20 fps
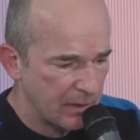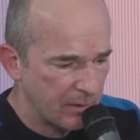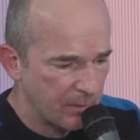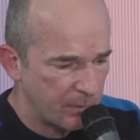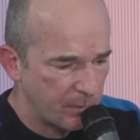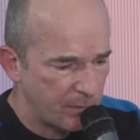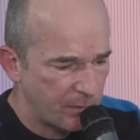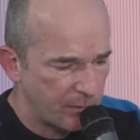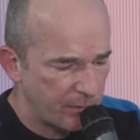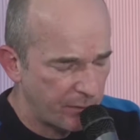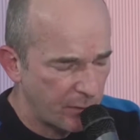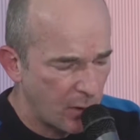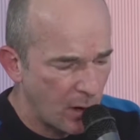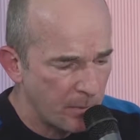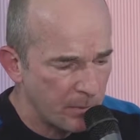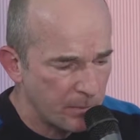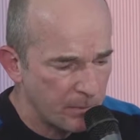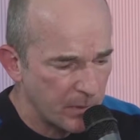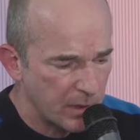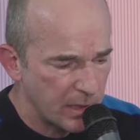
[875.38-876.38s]

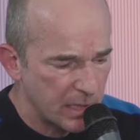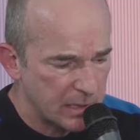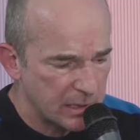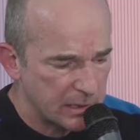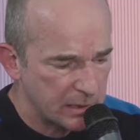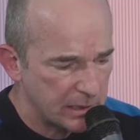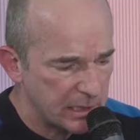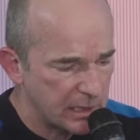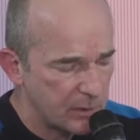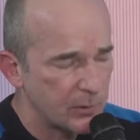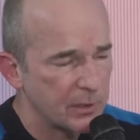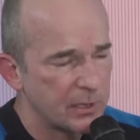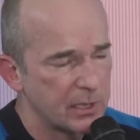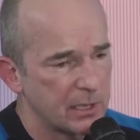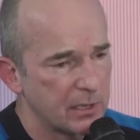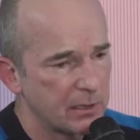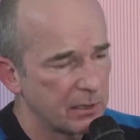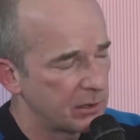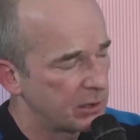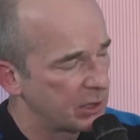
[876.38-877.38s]
From
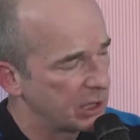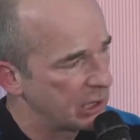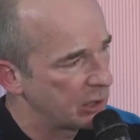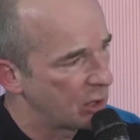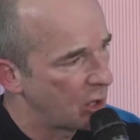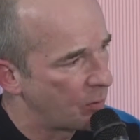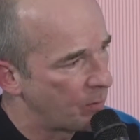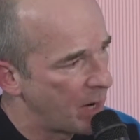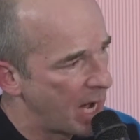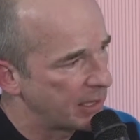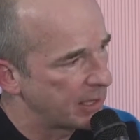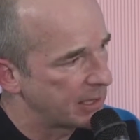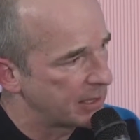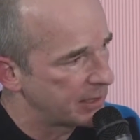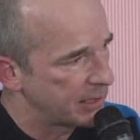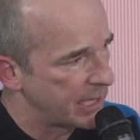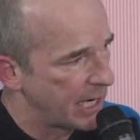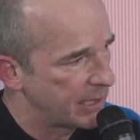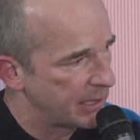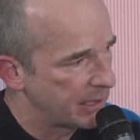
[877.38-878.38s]
sequencing the genome,
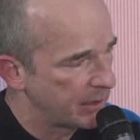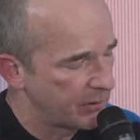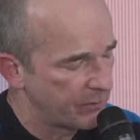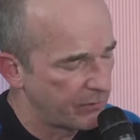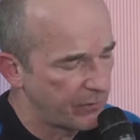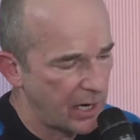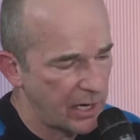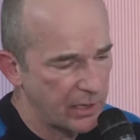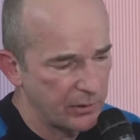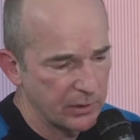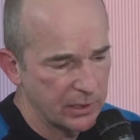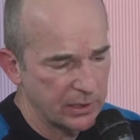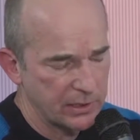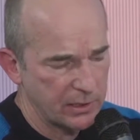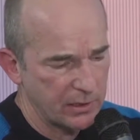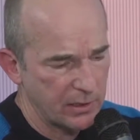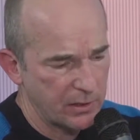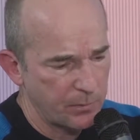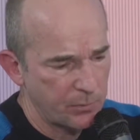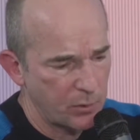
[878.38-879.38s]
understanding the
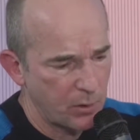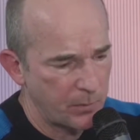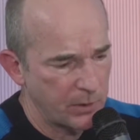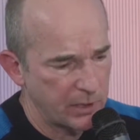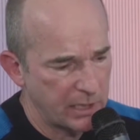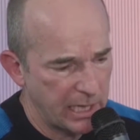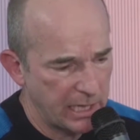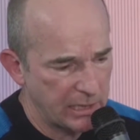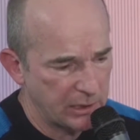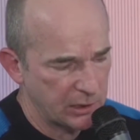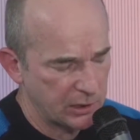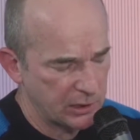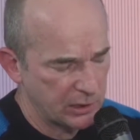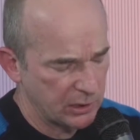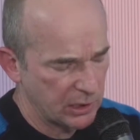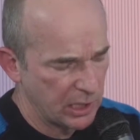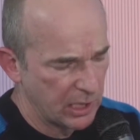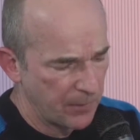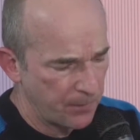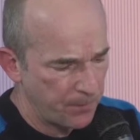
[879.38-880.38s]
virus, the
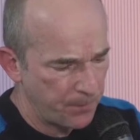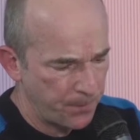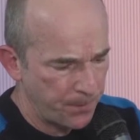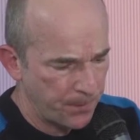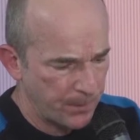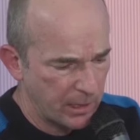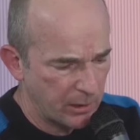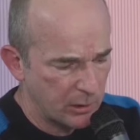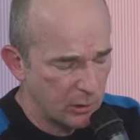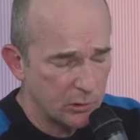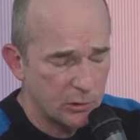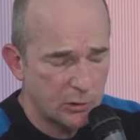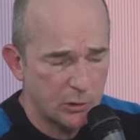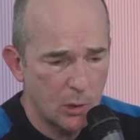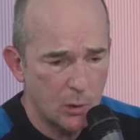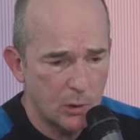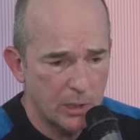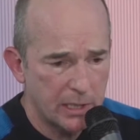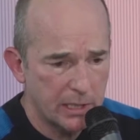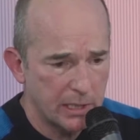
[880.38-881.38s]
propagation,
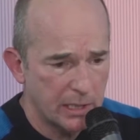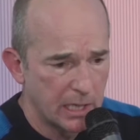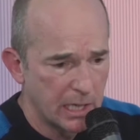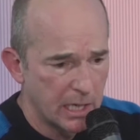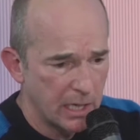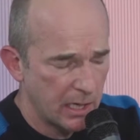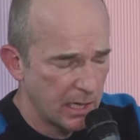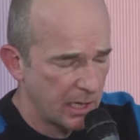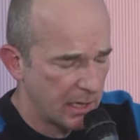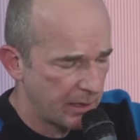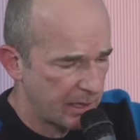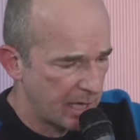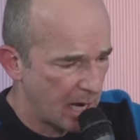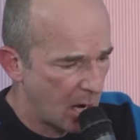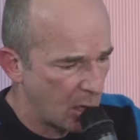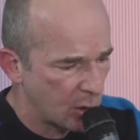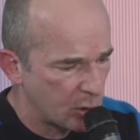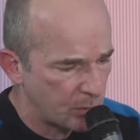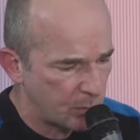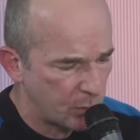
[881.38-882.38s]
controlling the
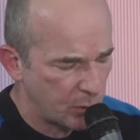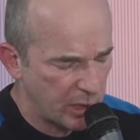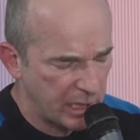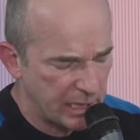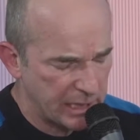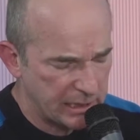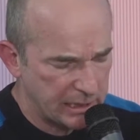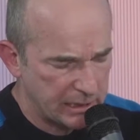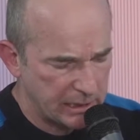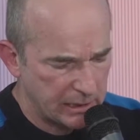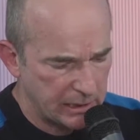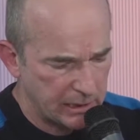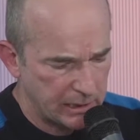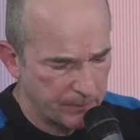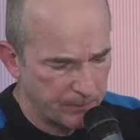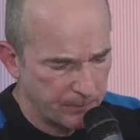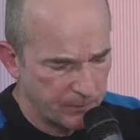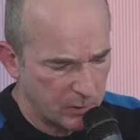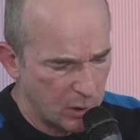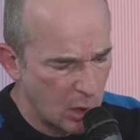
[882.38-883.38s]
outbreaks,
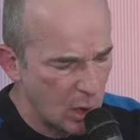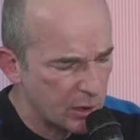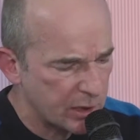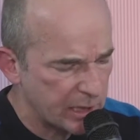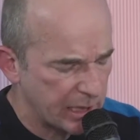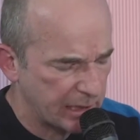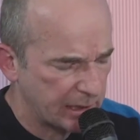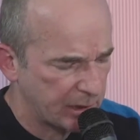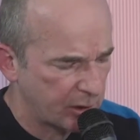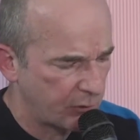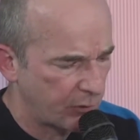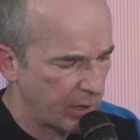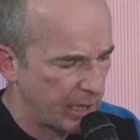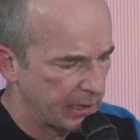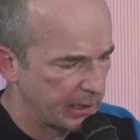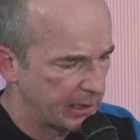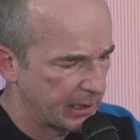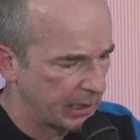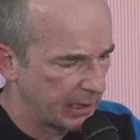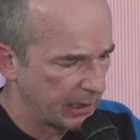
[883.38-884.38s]
contact
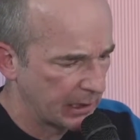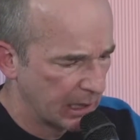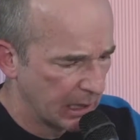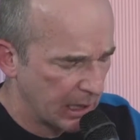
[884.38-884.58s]
tracing,